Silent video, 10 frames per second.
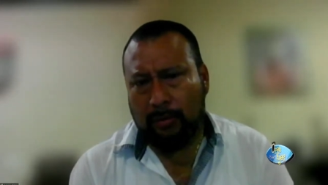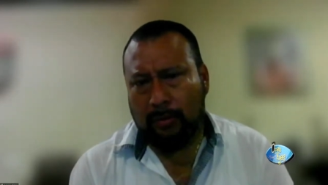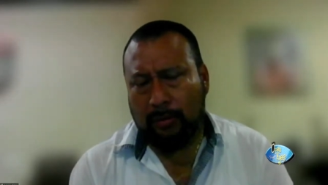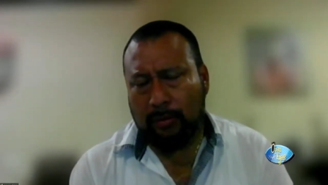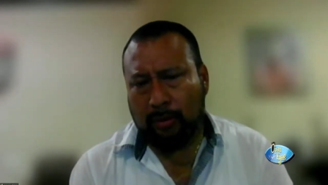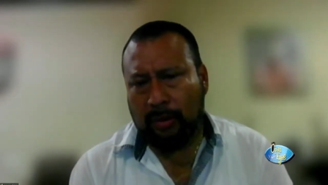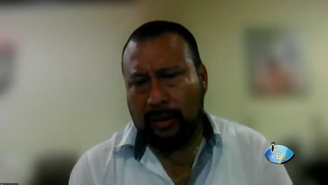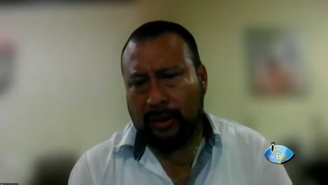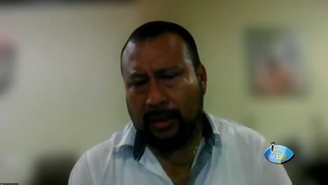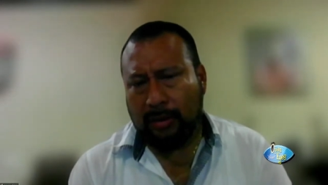to, to,
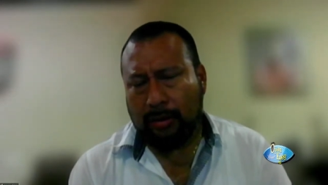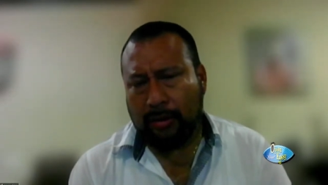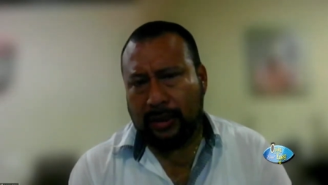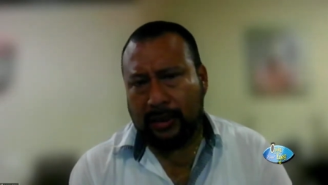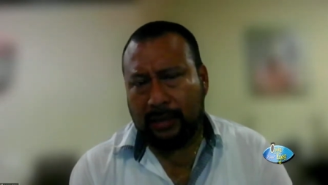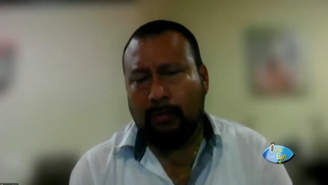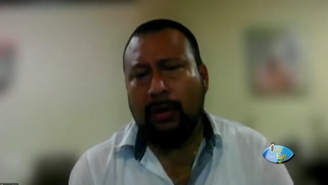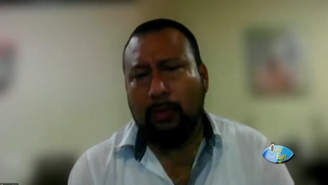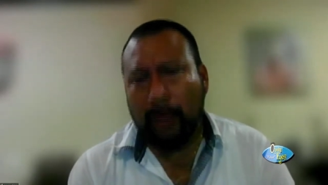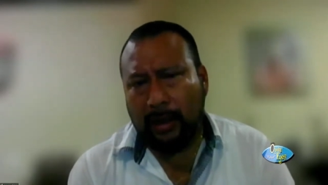to the industry and said
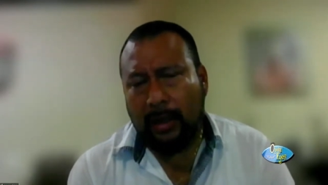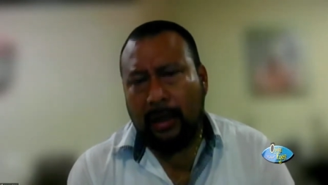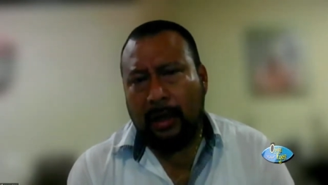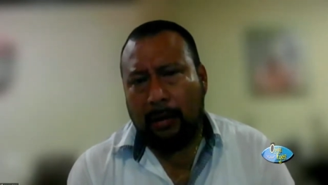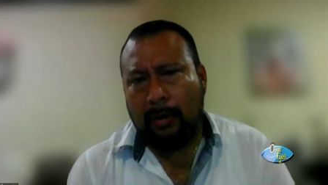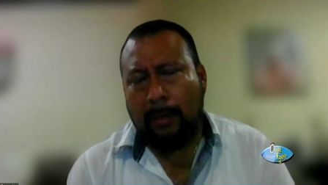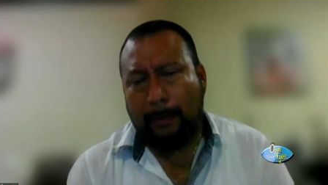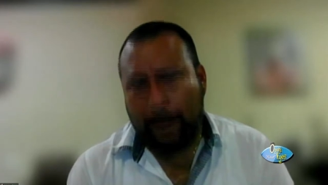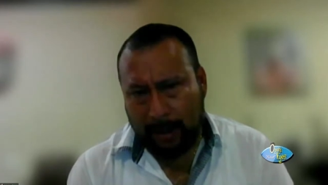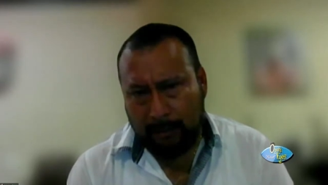we will, and we
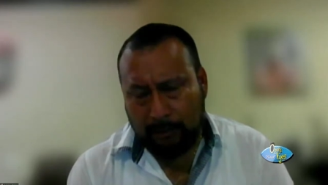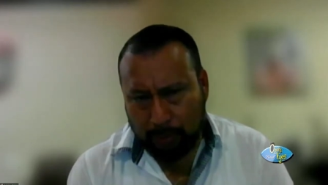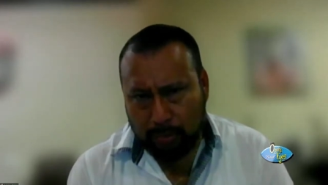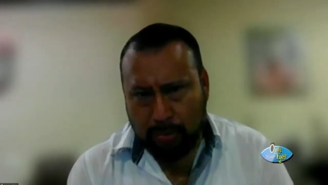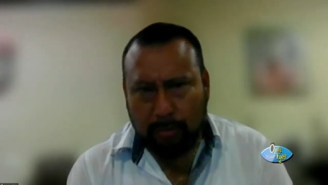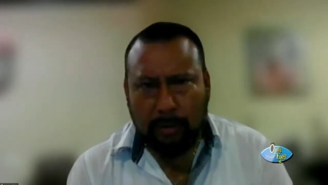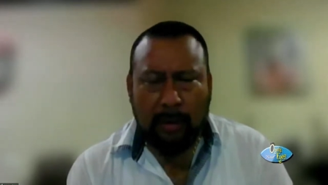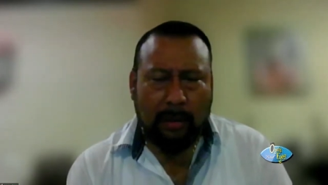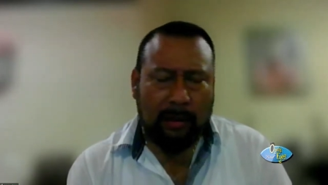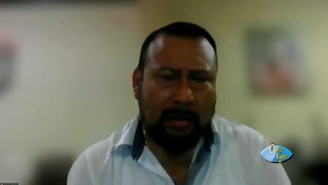are prepared to do so.
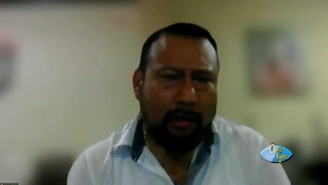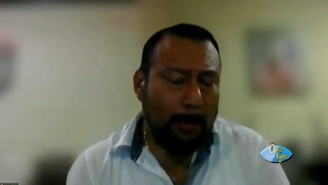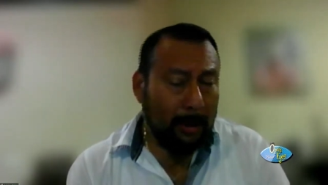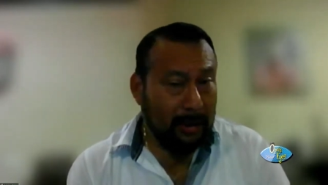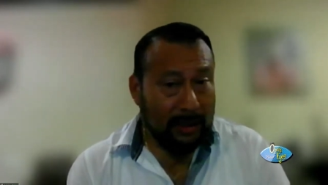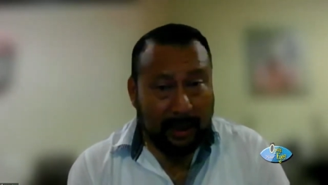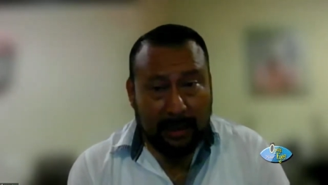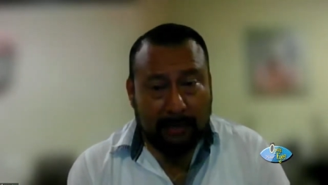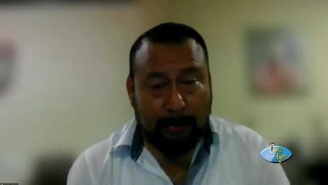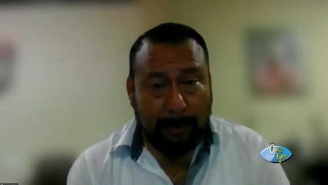Yeah. The government is
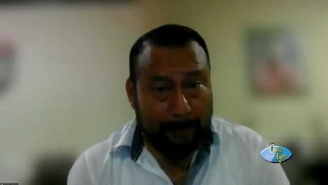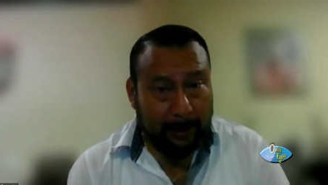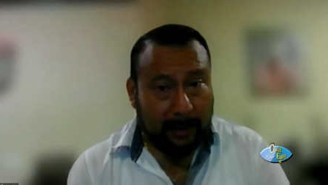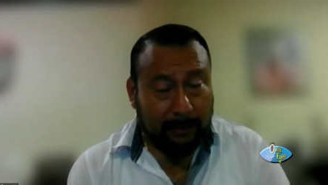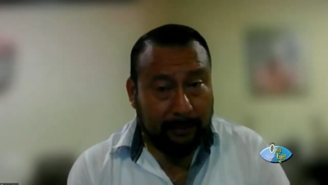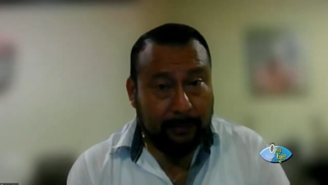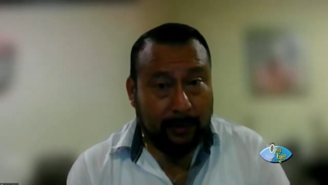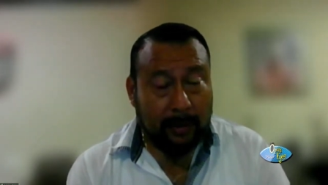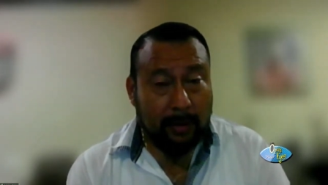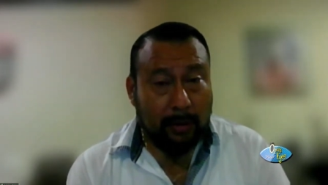also prepared
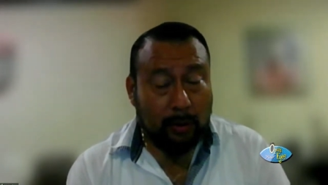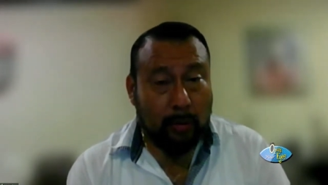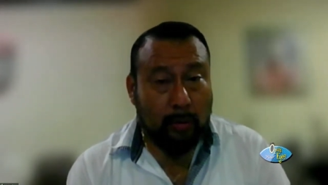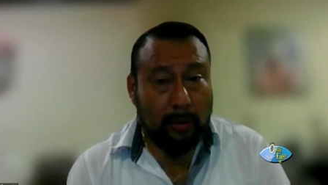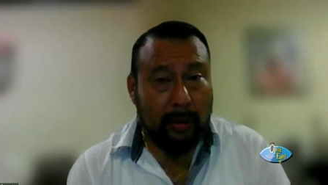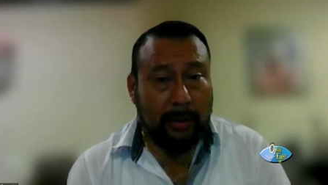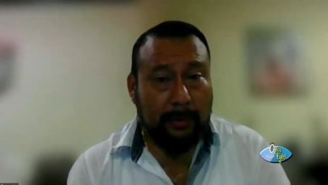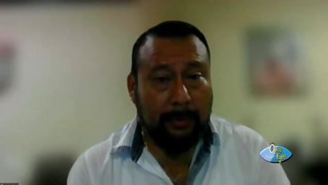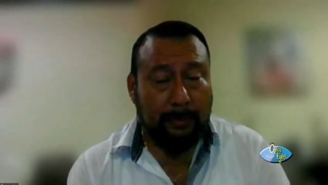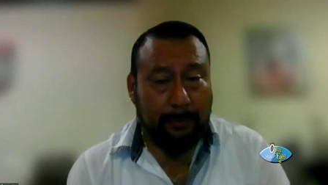to
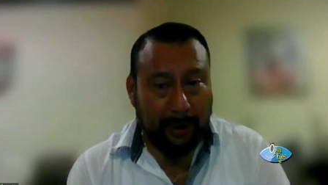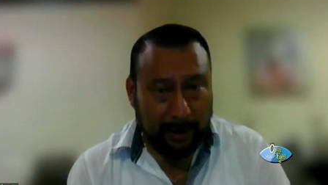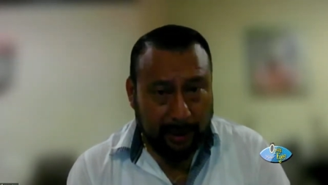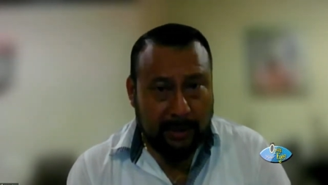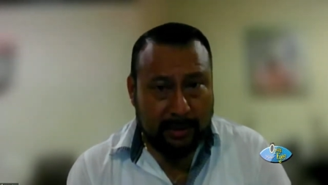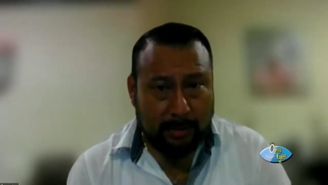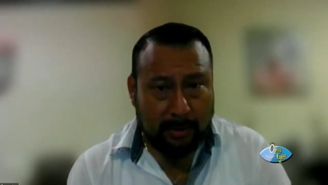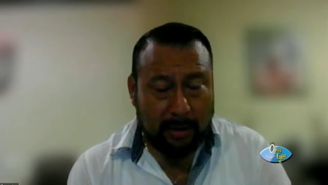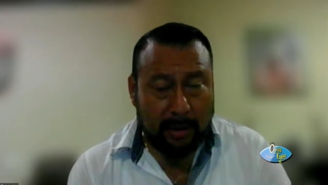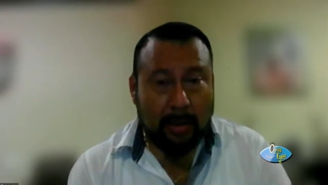bring in
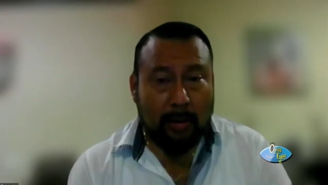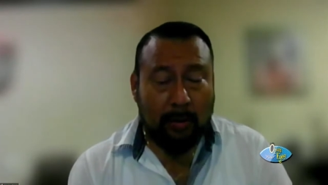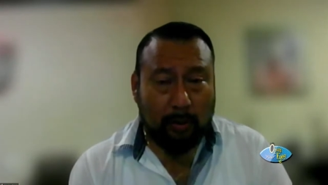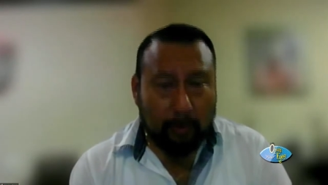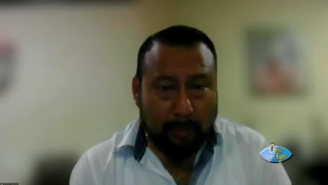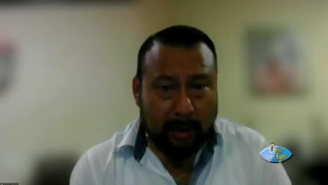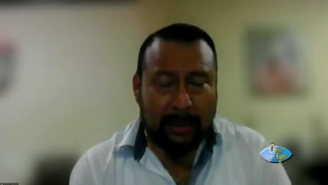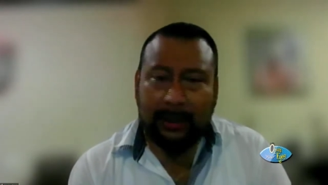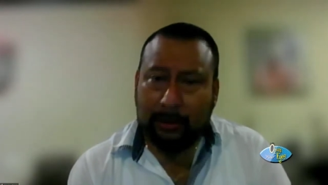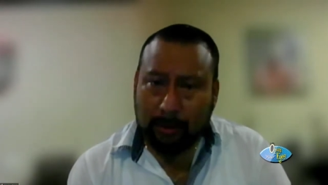somebody to
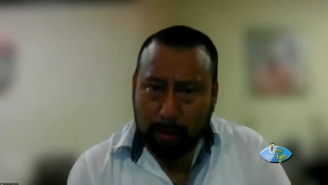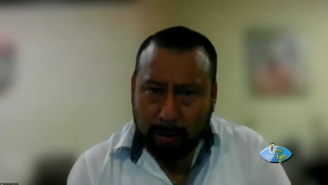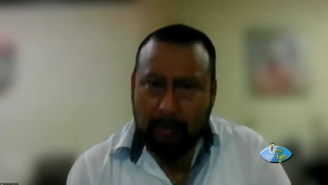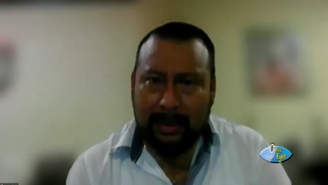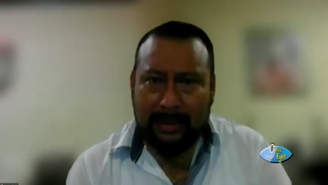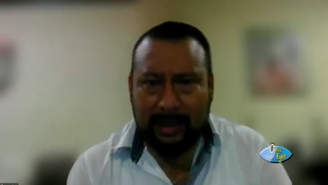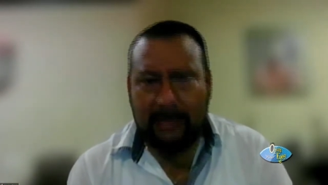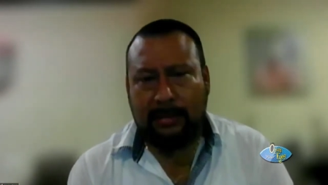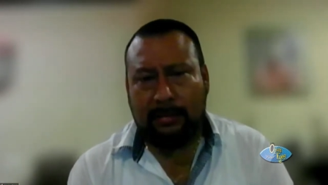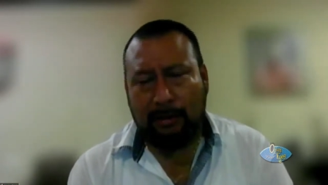make a thorough
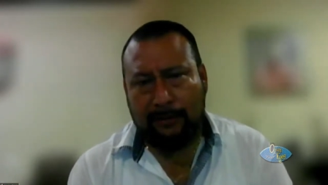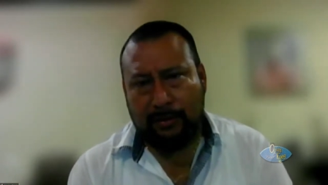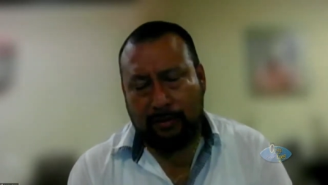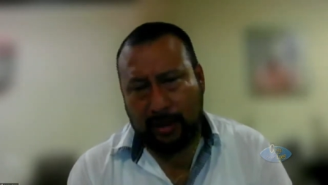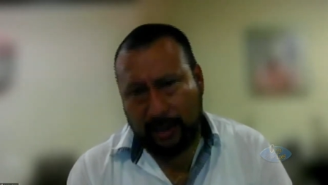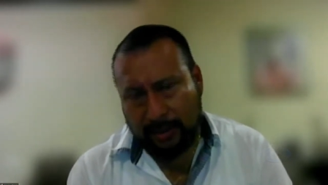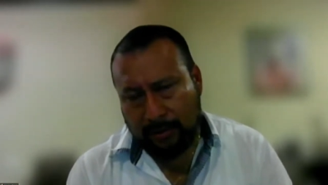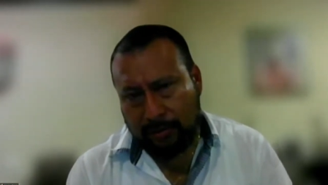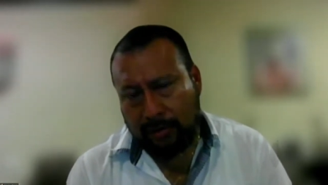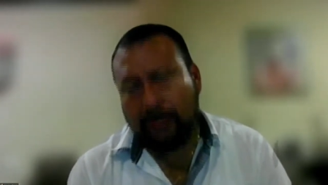analysis of the sugar
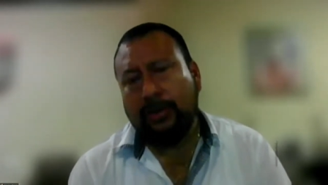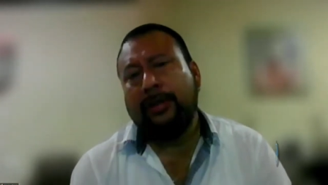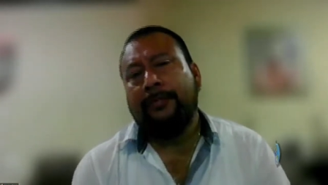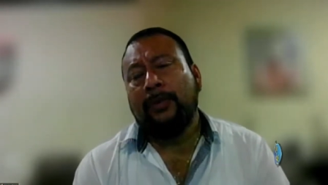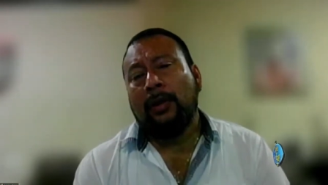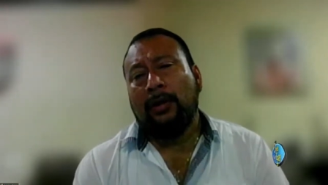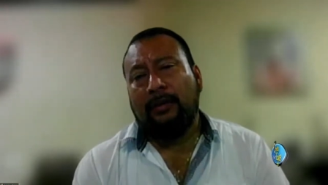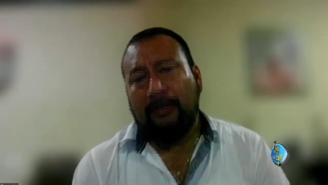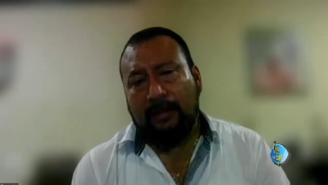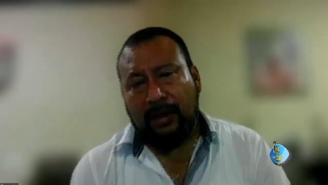industry. You see,
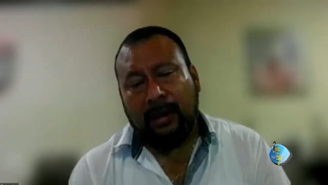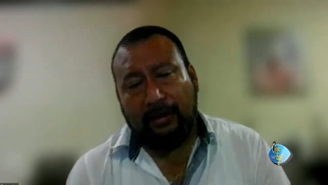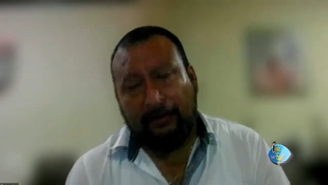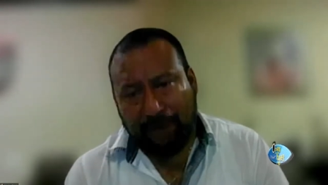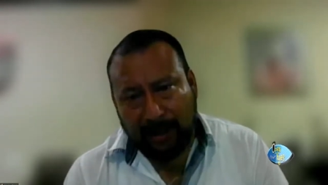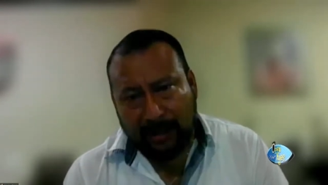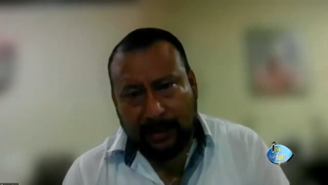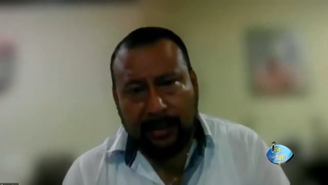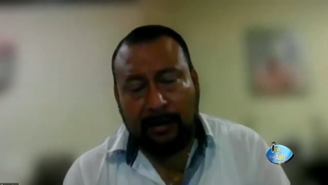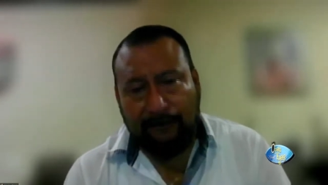there are
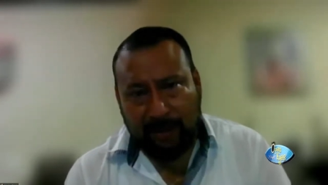figures and